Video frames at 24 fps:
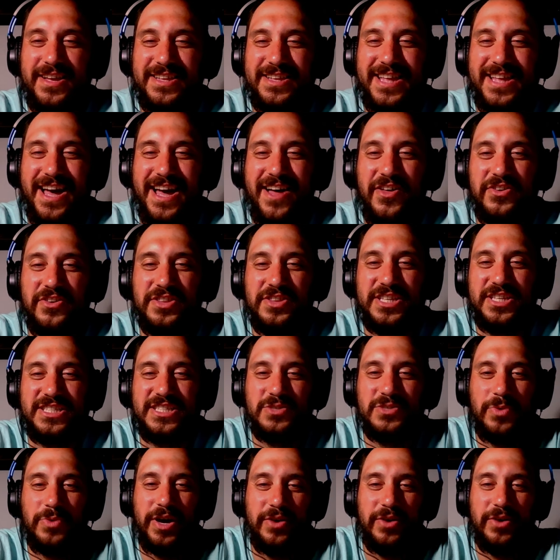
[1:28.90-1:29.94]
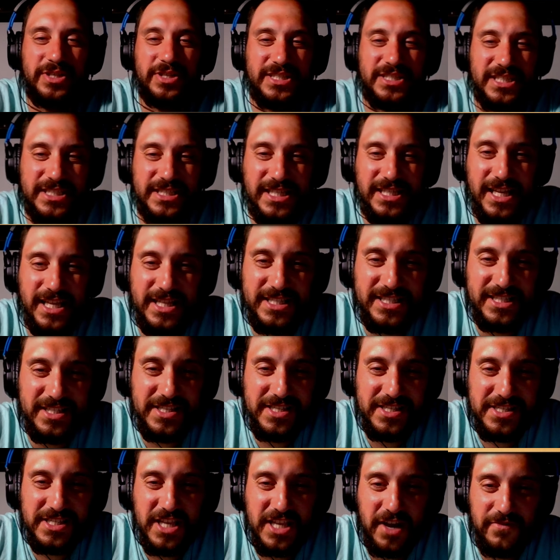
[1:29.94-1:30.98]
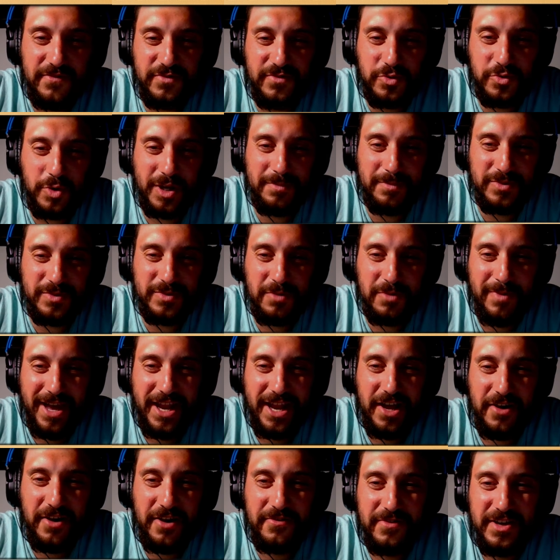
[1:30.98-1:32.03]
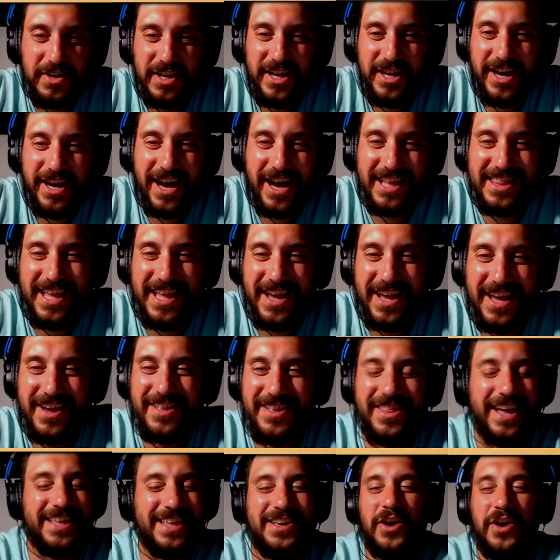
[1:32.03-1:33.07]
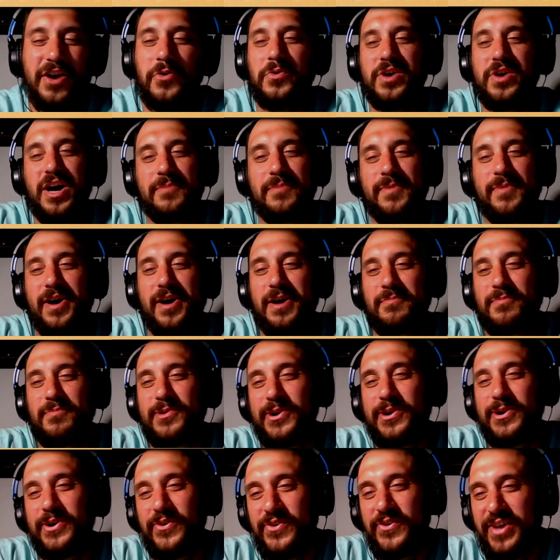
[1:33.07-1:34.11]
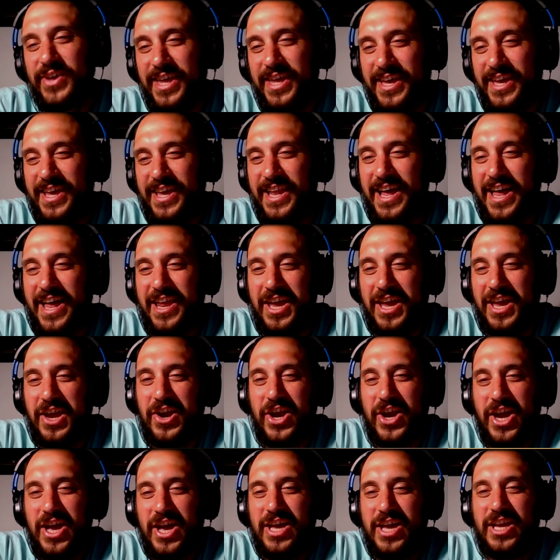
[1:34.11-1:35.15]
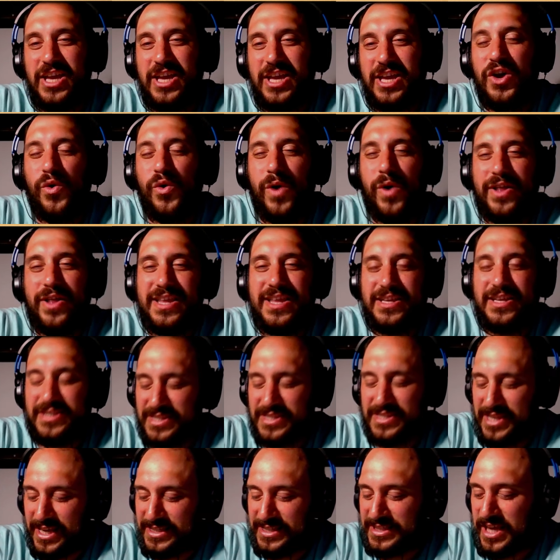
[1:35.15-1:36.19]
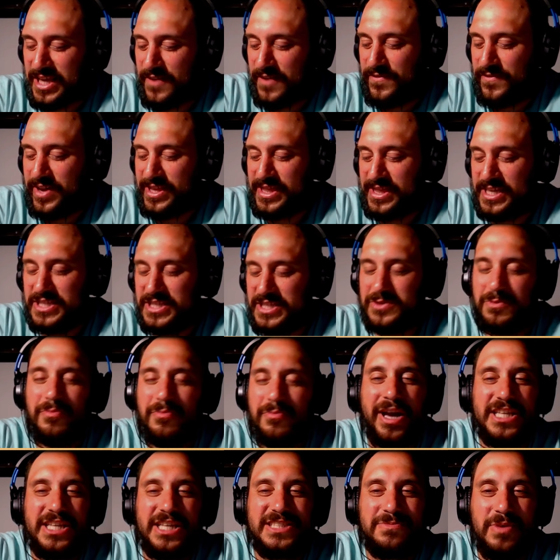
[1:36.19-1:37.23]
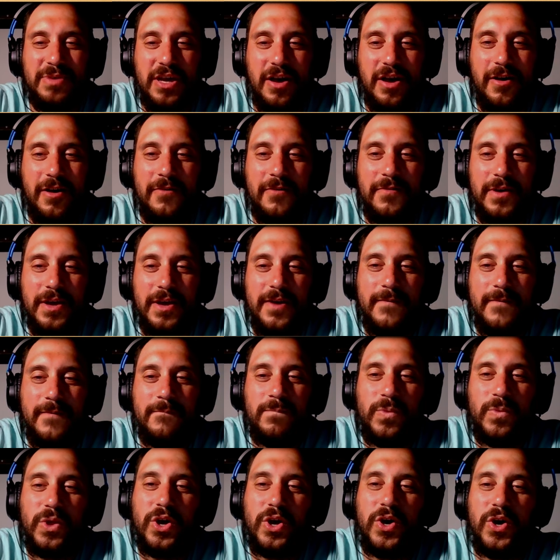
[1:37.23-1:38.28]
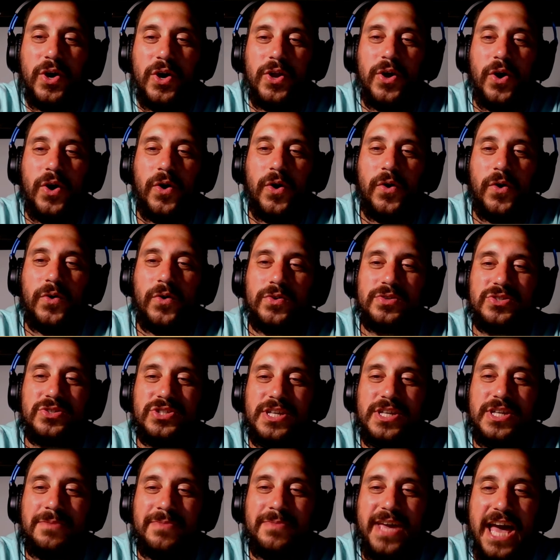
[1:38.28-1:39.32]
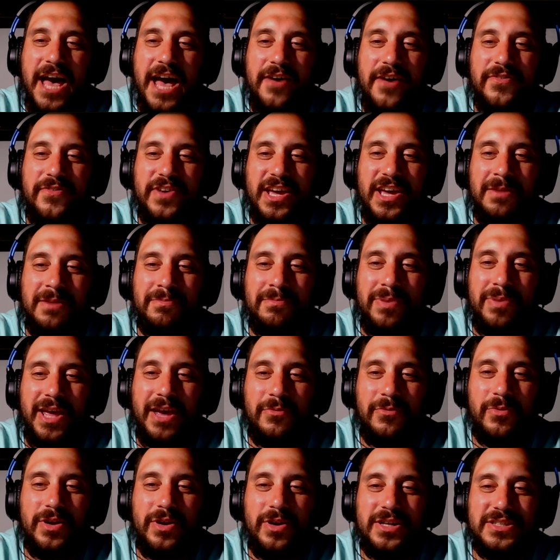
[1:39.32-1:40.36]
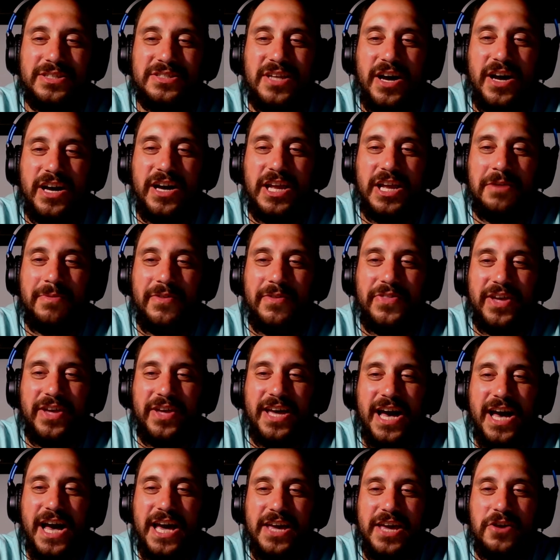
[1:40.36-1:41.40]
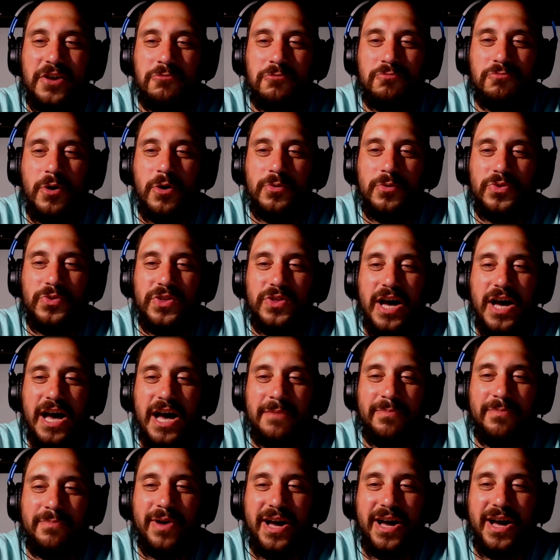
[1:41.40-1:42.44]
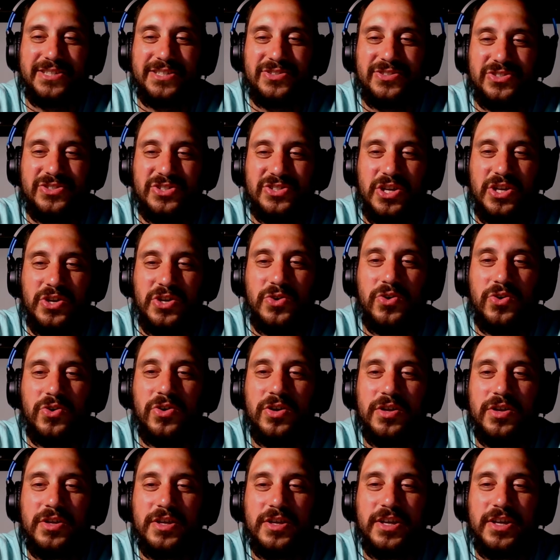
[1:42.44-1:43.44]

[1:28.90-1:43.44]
Yeah, oh, this is what is this? This is stuff dreams are made of. Mm-hmm. I bet, like, oh, come on, bro. Get out of here. You know what? This, like, stuff like this reminds me of the good old Jim Gaffigan bit where he's talking about the guy who wrote the Hot Pockets jingle.